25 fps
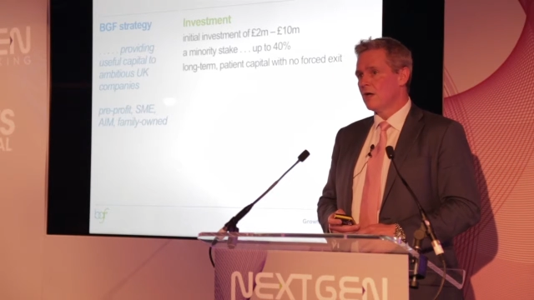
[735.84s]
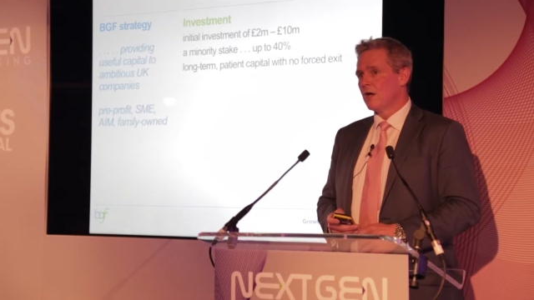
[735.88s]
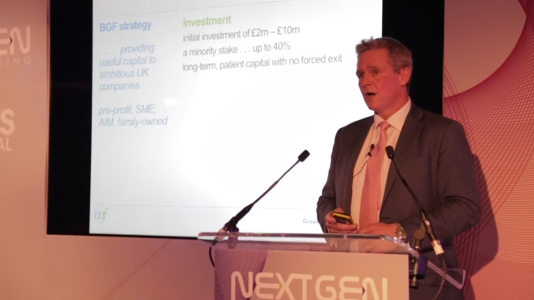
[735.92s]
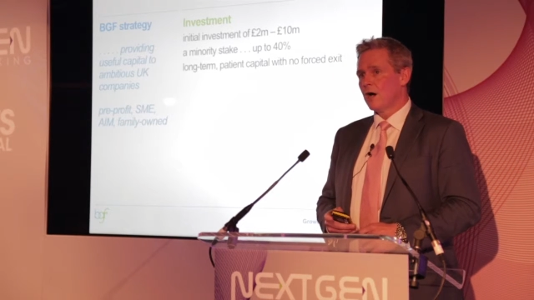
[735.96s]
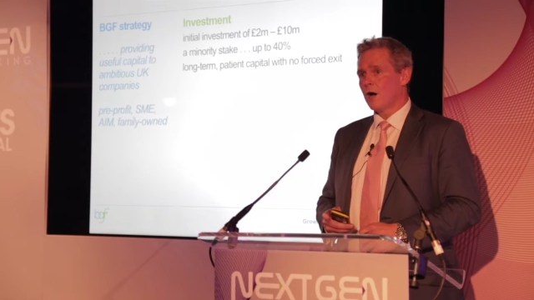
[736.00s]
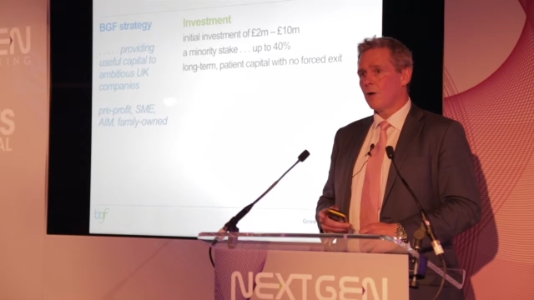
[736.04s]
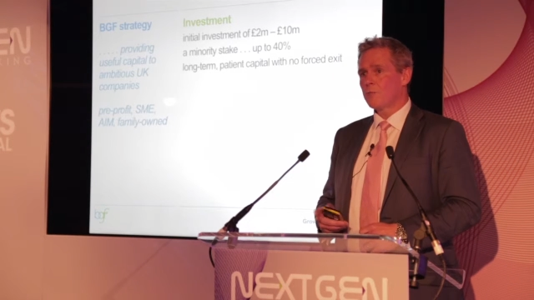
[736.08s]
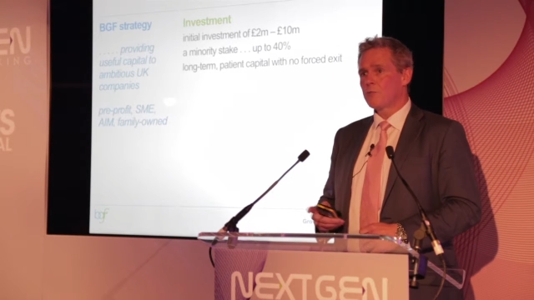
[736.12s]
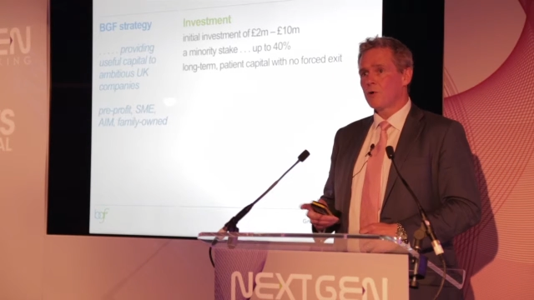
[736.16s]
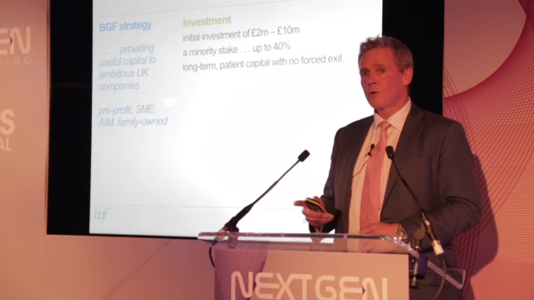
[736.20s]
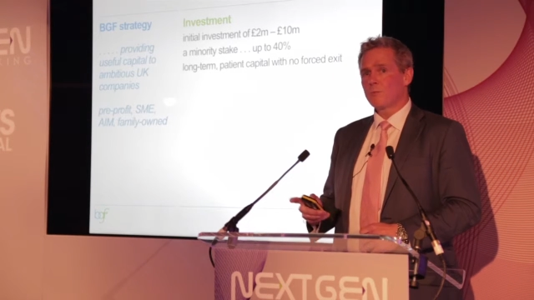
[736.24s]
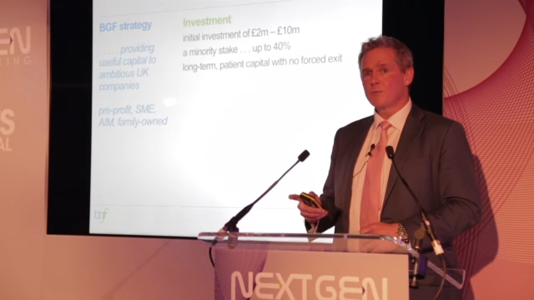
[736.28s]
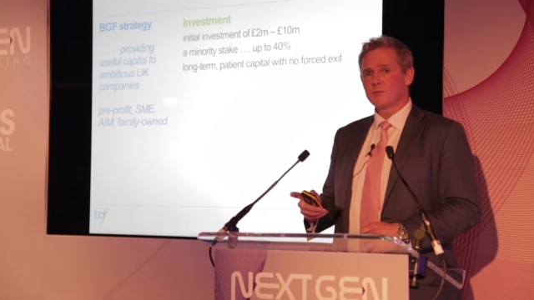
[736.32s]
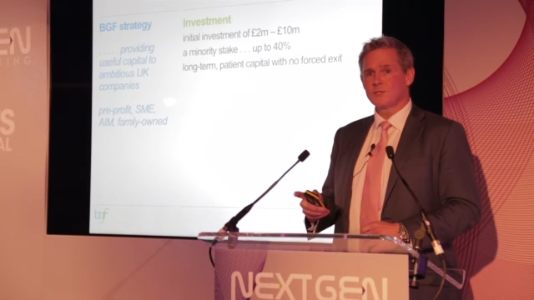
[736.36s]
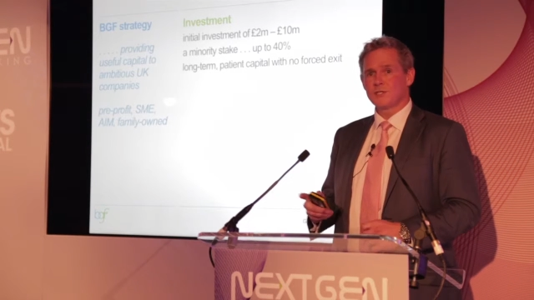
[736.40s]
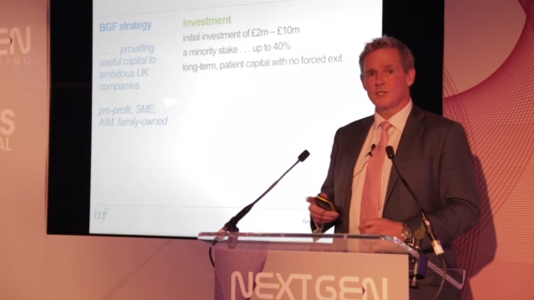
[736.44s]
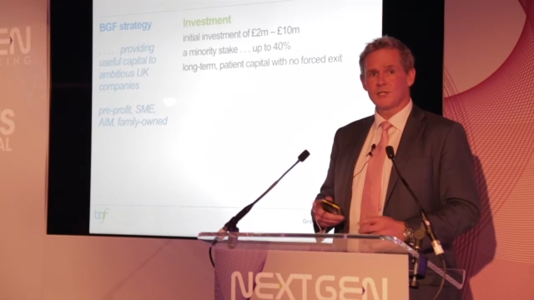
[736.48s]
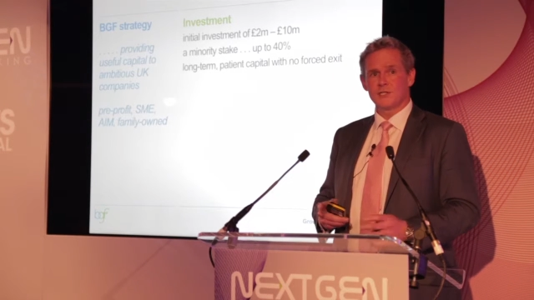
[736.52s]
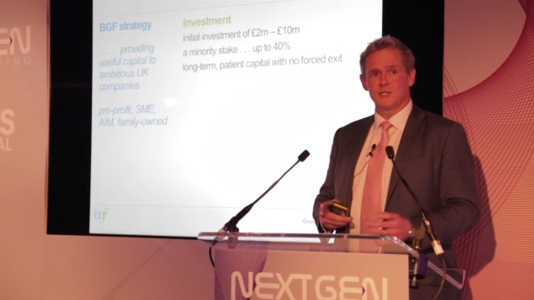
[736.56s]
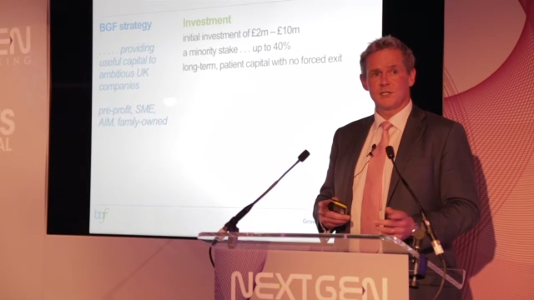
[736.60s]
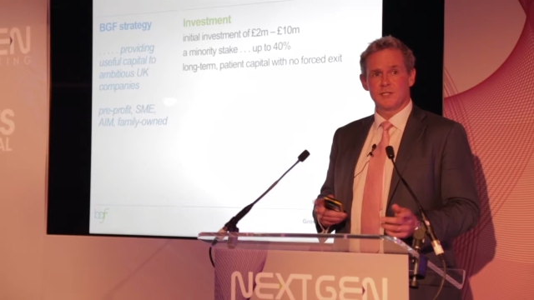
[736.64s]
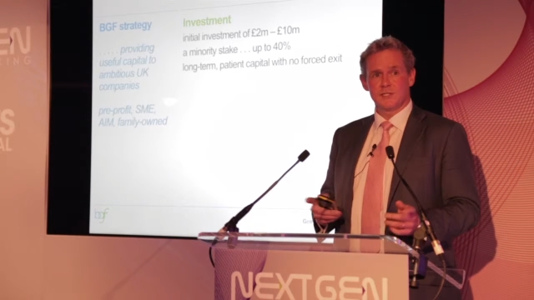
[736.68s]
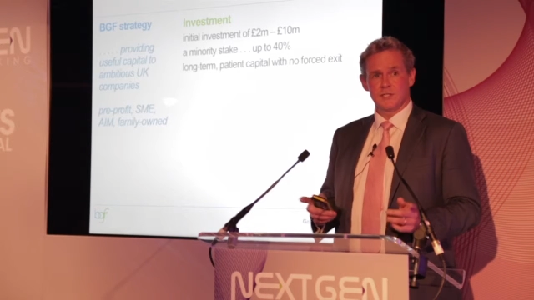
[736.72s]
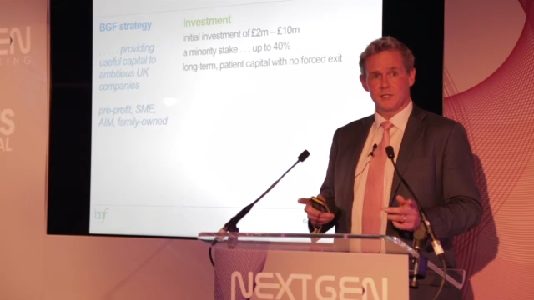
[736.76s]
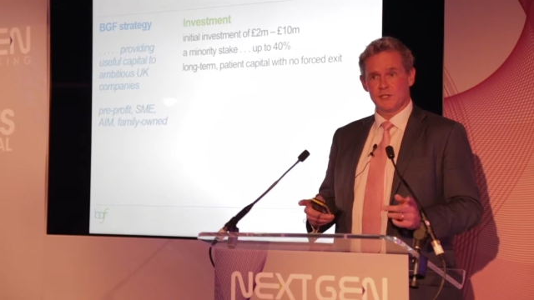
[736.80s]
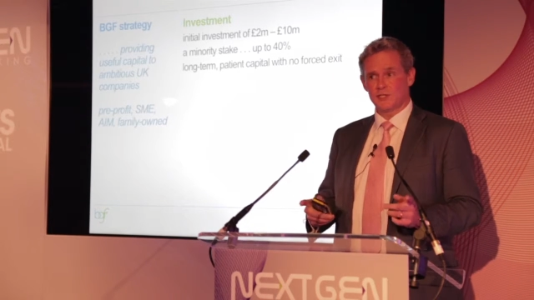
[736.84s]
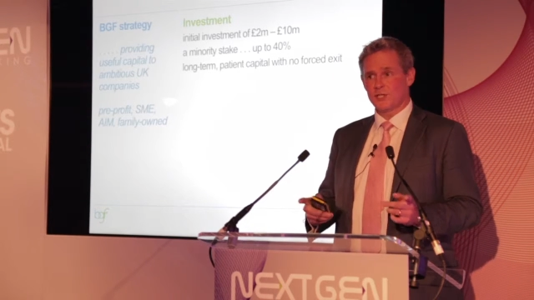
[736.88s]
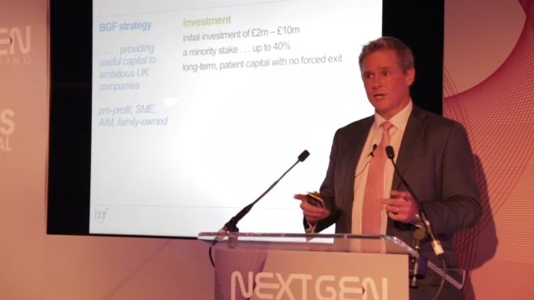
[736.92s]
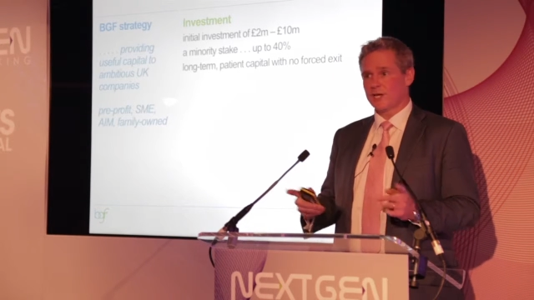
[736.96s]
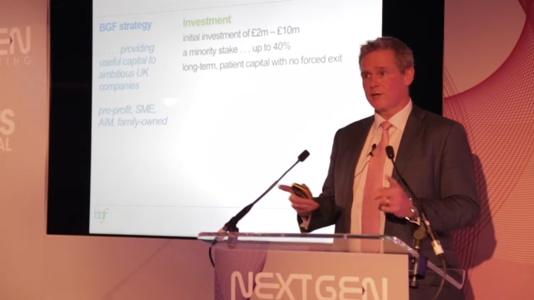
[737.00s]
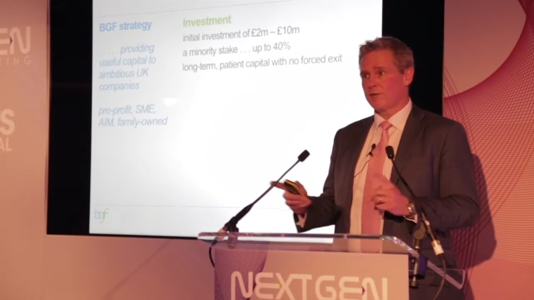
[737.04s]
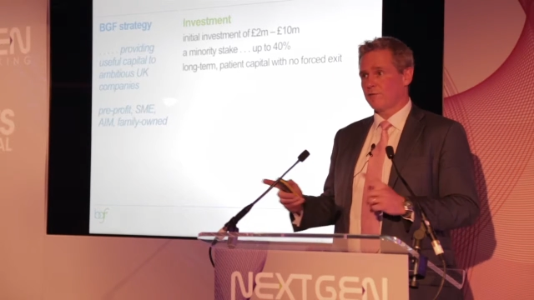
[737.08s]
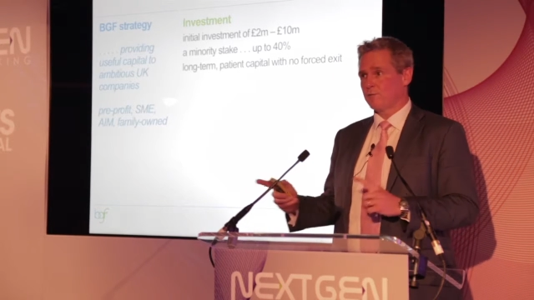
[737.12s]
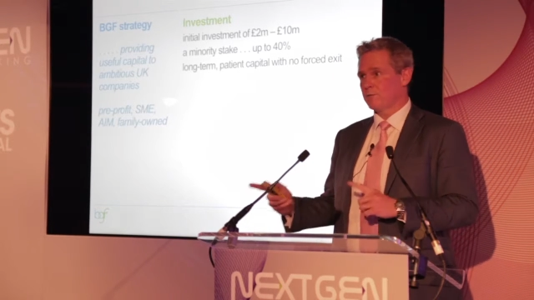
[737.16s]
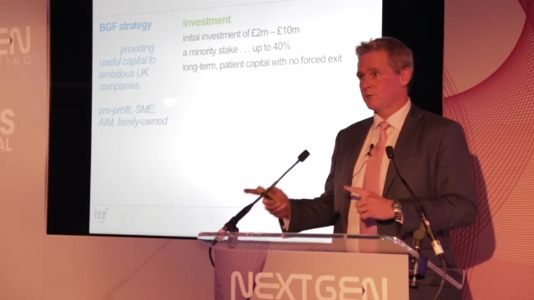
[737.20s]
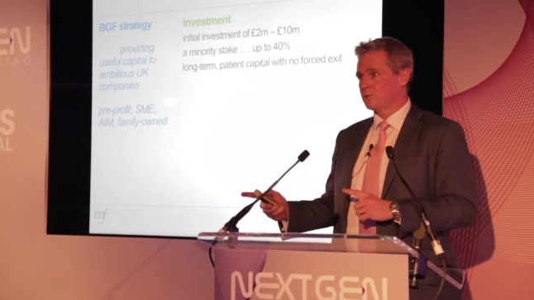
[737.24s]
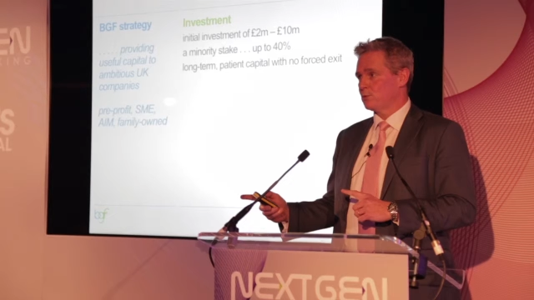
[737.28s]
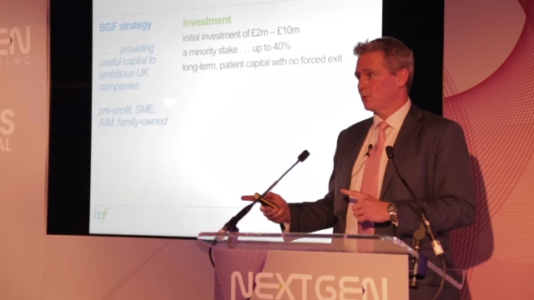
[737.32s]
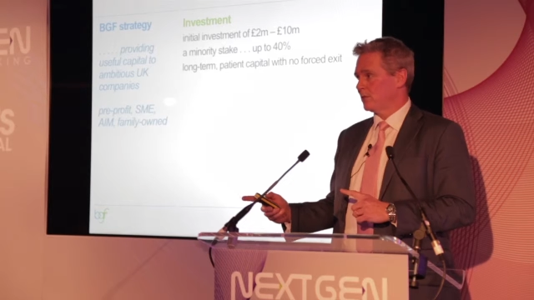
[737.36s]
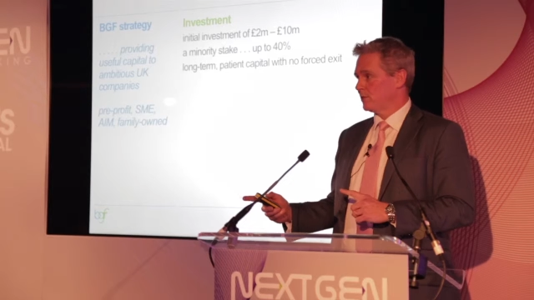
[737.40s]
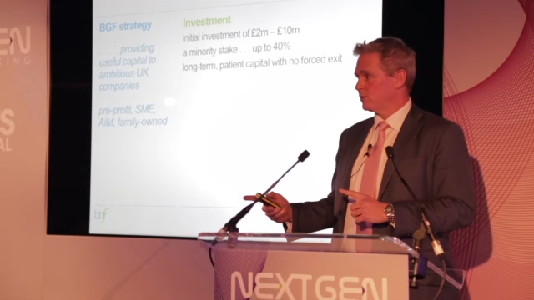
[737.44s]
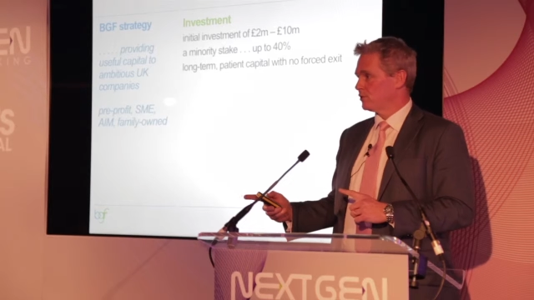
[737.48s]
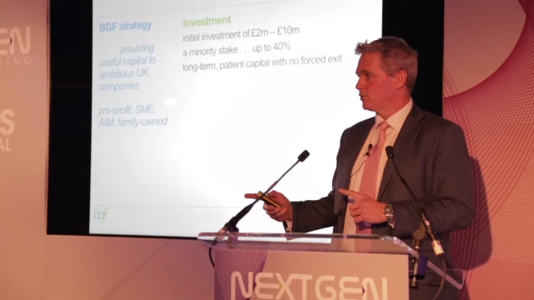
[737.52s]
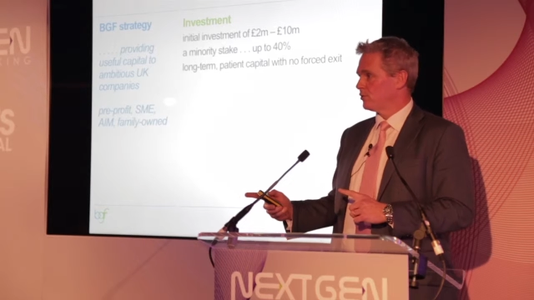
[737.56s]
Our proposition is a cheque of between